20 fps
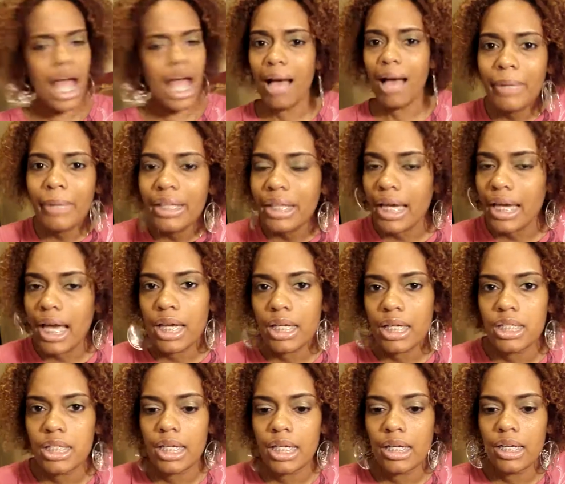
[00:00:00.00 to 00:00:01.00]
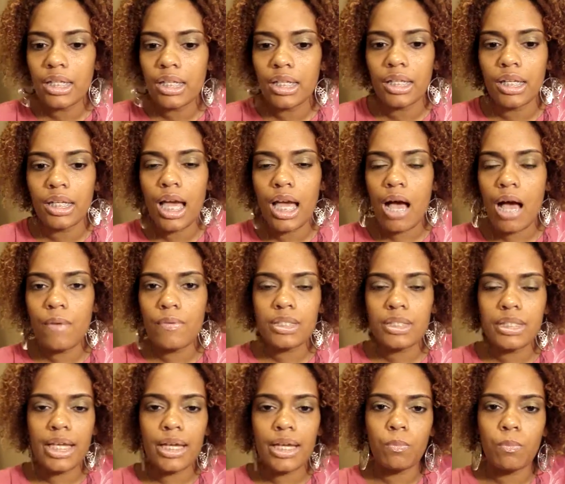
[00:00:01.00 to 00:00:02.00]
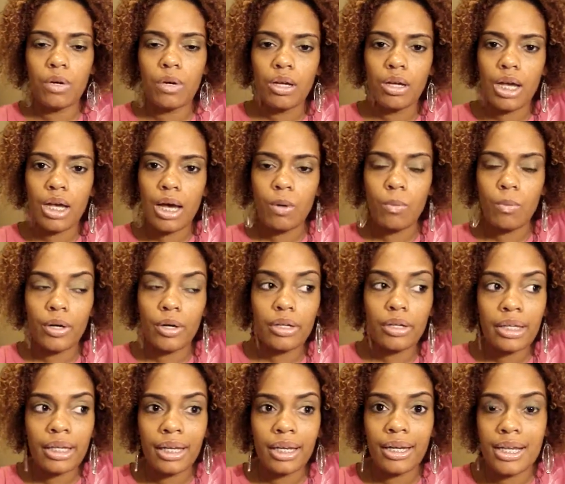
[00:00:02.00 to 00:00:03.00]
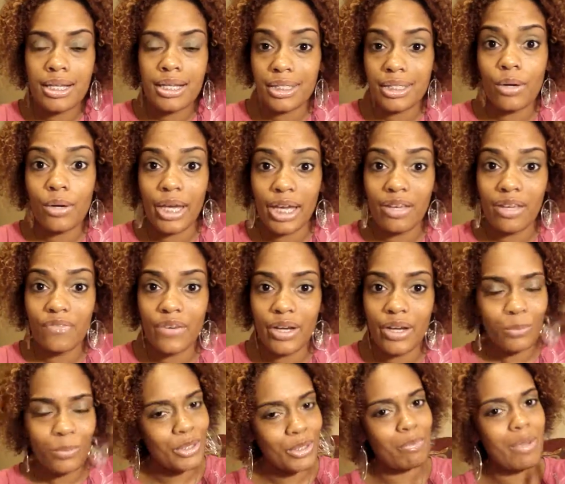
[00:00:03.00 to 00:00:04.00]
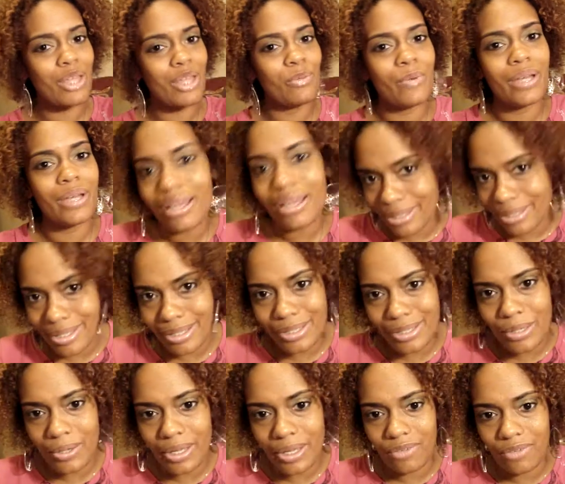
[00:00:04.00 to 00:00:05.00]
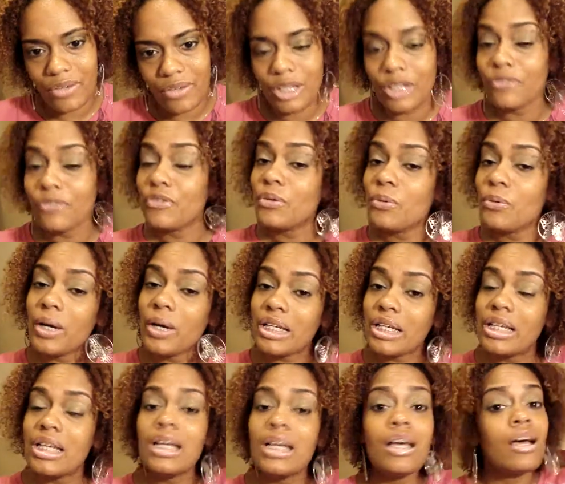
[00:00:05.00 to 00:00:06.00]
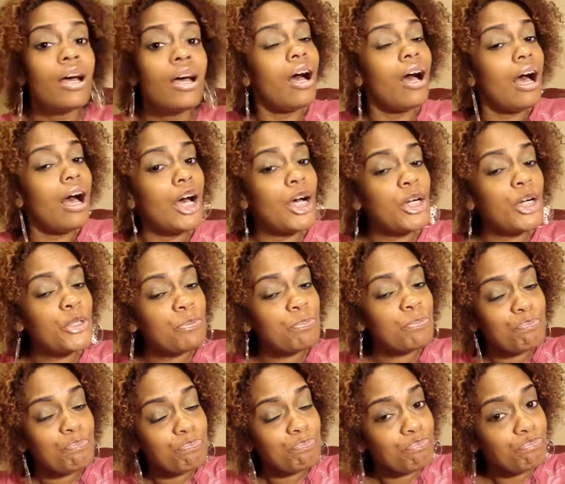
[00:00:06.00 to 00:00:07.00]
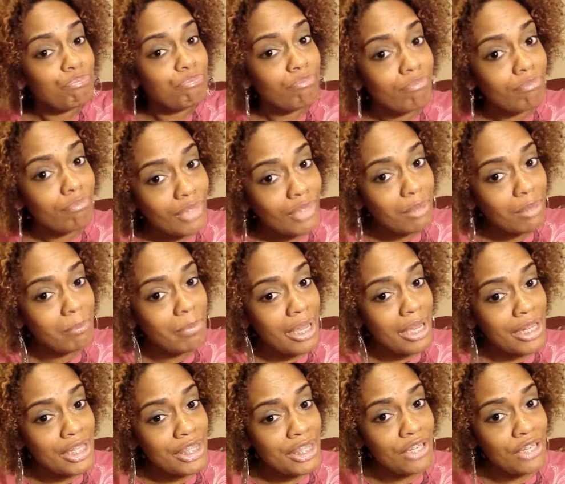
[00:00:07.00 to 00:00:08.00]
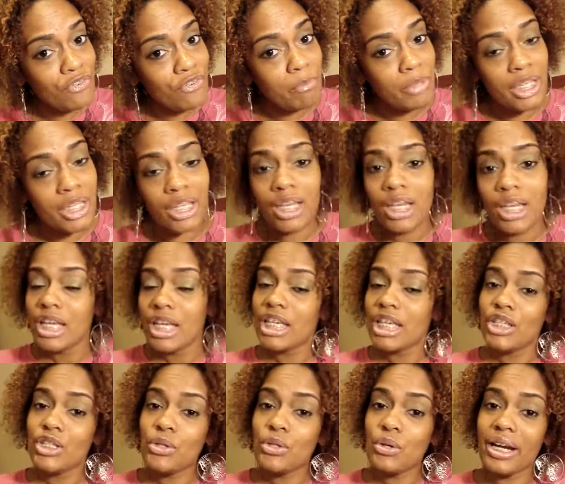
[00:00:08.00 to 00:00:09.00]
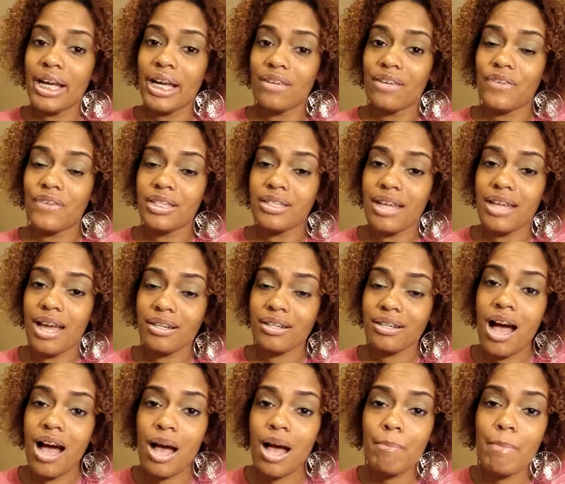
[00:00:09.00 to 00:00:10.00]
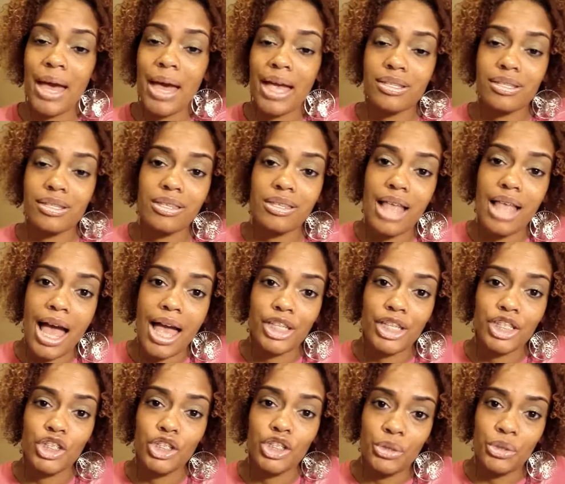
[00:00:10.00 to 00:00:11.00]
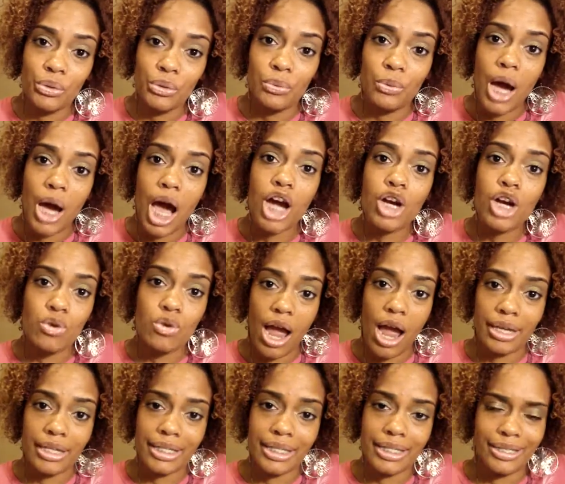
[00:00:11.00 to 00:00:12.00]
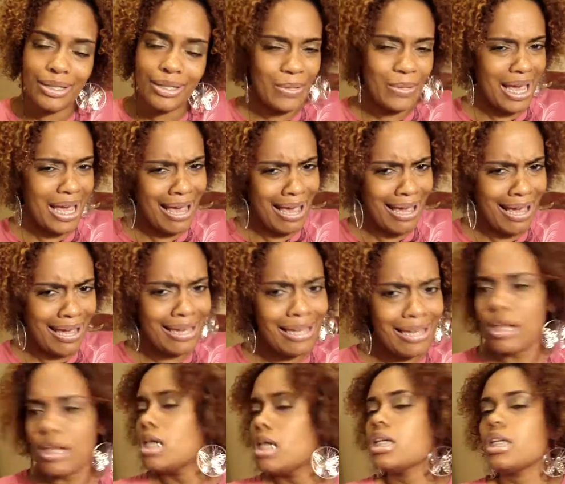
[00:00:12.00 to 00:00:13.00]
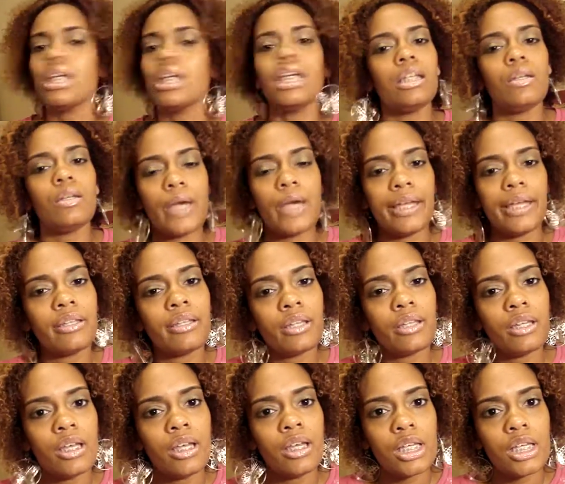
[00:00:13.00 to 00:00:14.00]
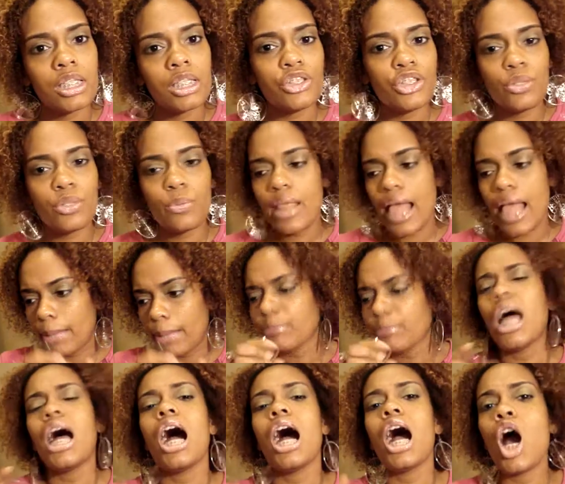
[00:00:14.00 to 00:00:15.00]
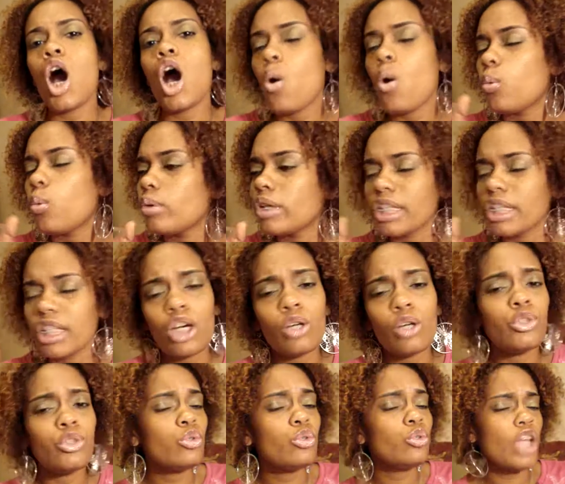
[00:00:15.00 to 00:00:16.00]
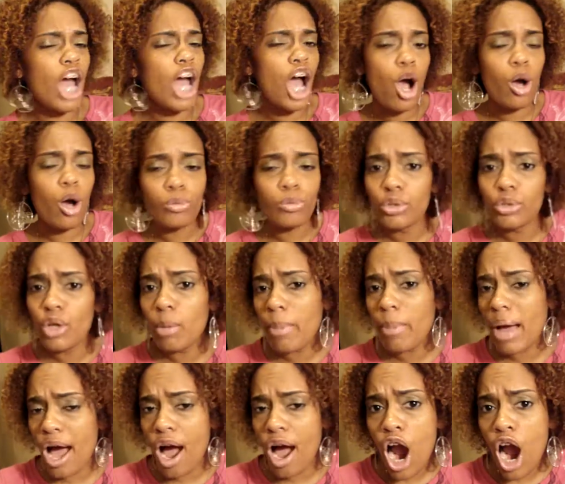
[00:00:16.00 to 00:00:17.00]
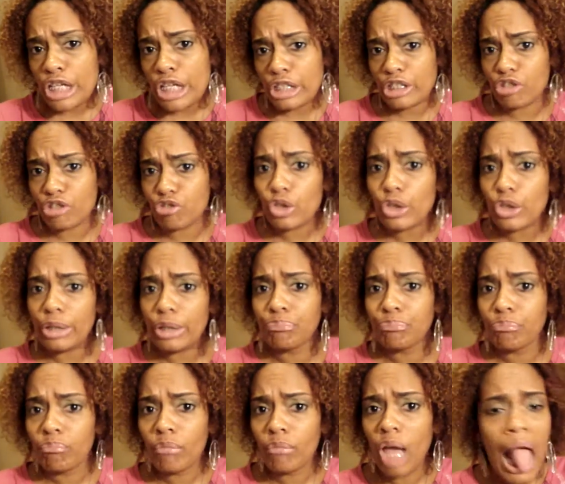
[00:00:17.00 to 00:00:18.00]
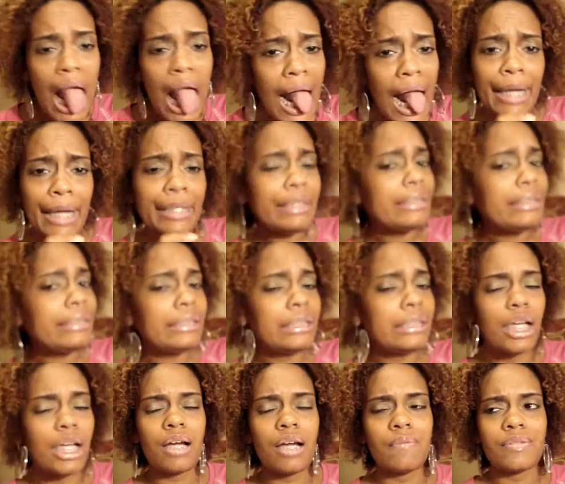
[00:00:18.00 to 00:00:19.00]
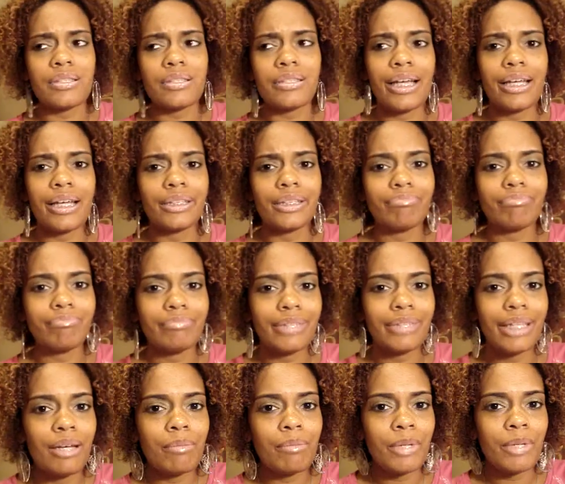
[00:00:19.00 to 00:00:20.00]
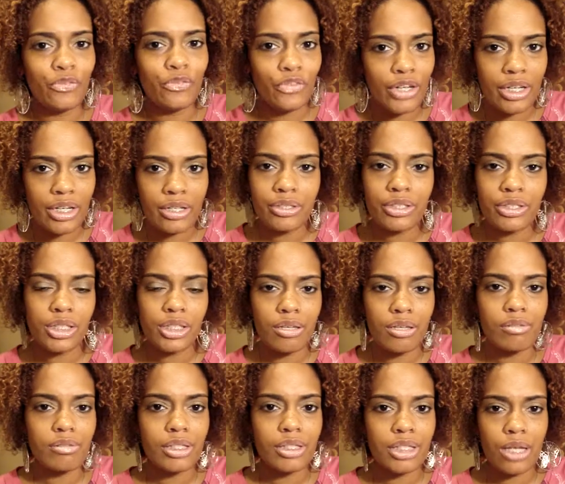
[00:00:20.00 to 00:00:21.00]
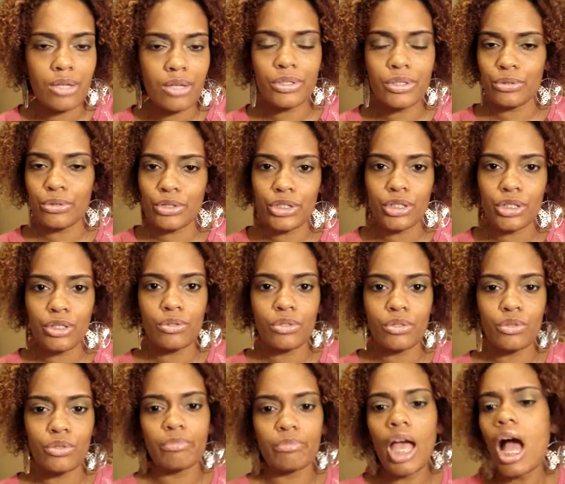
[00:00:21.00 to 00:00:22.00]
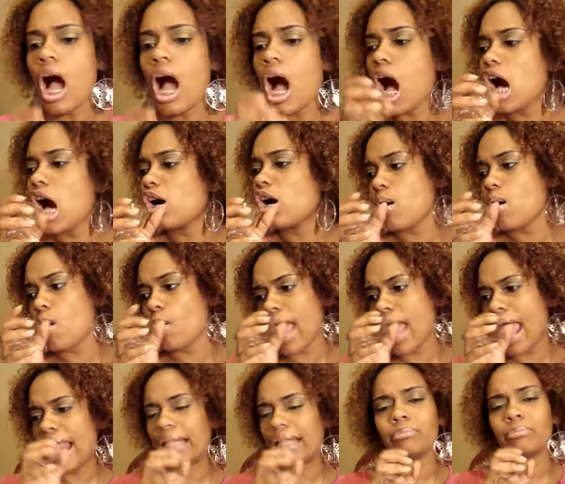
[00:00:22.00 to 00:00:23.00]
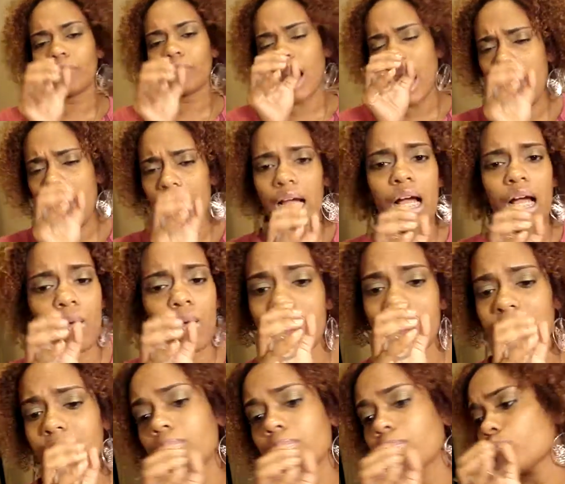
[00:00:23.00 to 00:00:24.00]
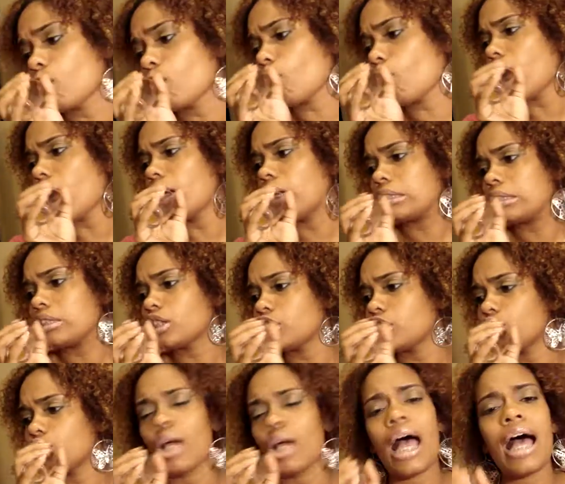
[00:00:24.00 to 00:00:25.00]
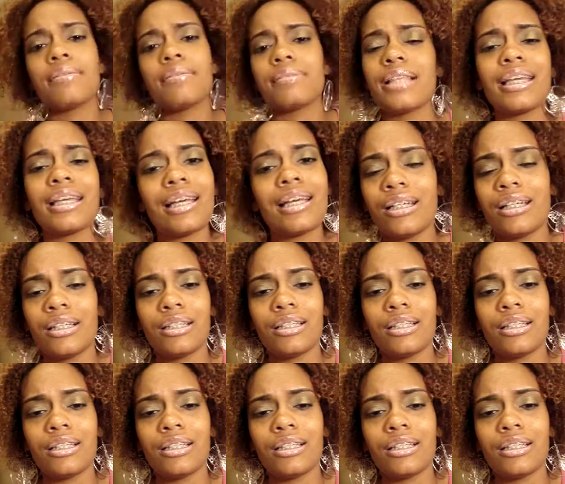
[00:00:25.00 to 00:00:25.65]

I mean, like, I couldn't say nothing. I was like, well, I work and I sell Avon, which, by the way, guys, I sell Avon. If you want to buy anything from me, you're avon.com/youcrockett, okay? Anyway, so she was like, oh, you know about artistry? And I was like, yeah, my friend, she sells it, or she used to. Oh, okay. Mm-hmm. So I was like,